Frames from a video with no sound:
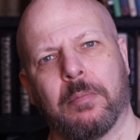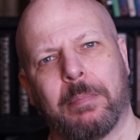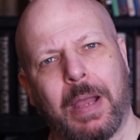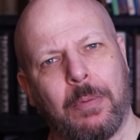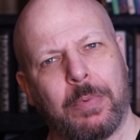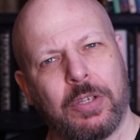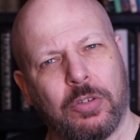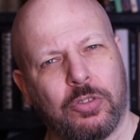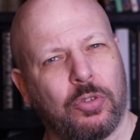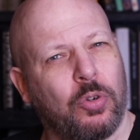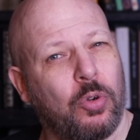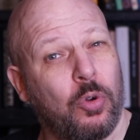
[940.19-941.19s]
But we
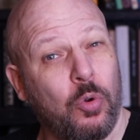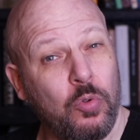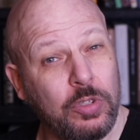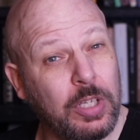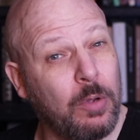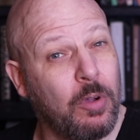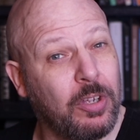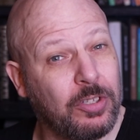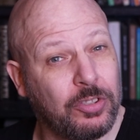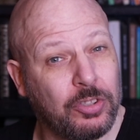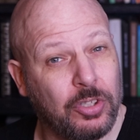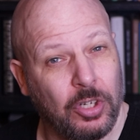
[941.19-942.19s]
could also
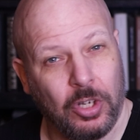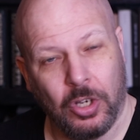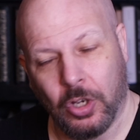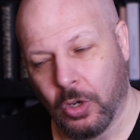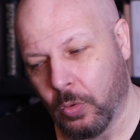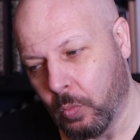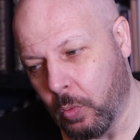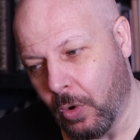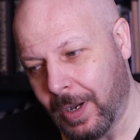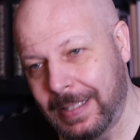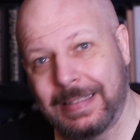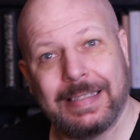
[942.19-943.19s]
ask,
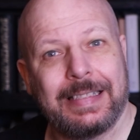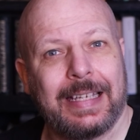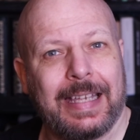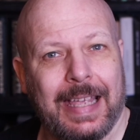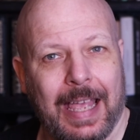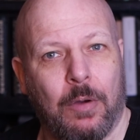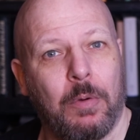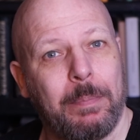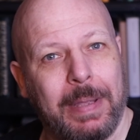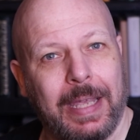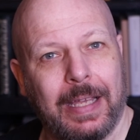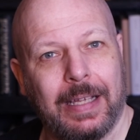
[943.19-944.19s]
why does a cow
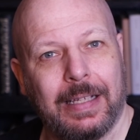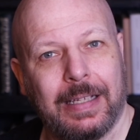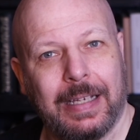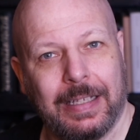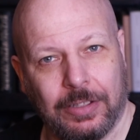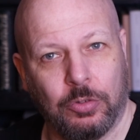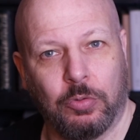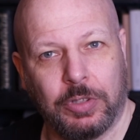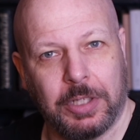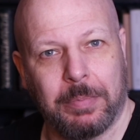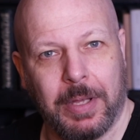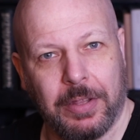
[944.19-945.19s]
appear in the
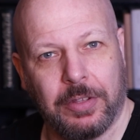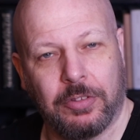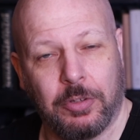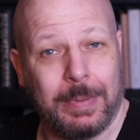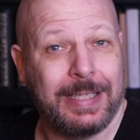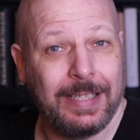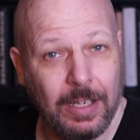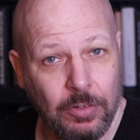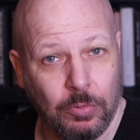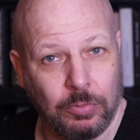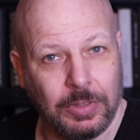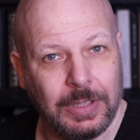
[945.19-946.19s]
Nordic myth to be
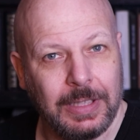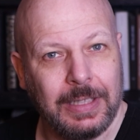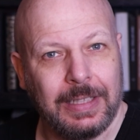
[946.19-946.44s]
suckled?